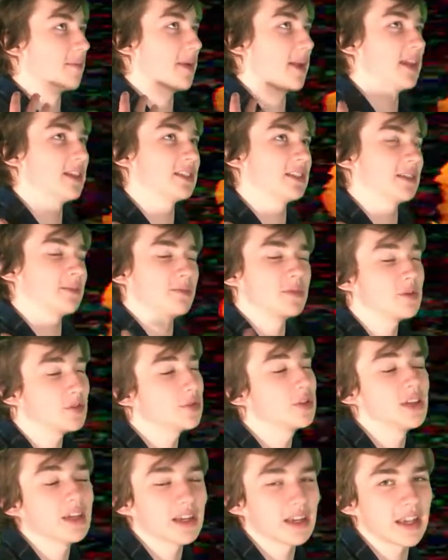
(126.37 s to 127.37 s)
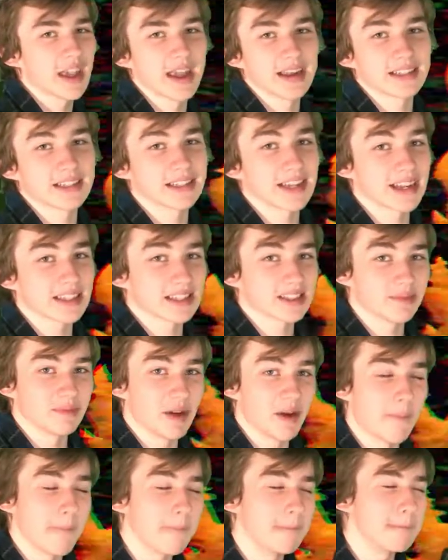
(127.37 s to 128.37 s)
amazing music, and it's got some
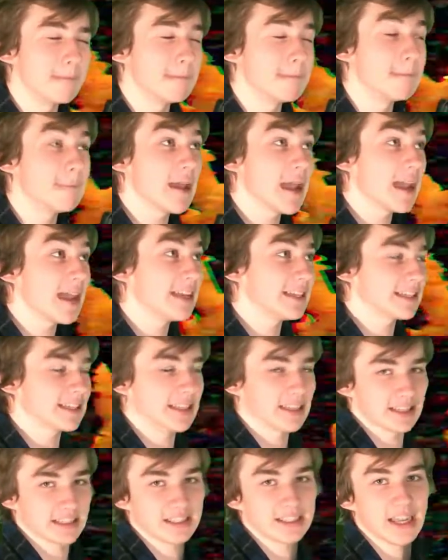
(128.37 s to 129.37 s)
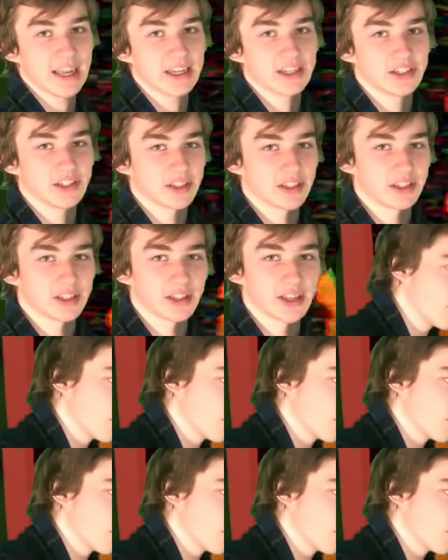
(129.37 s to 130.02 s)
amazing stages.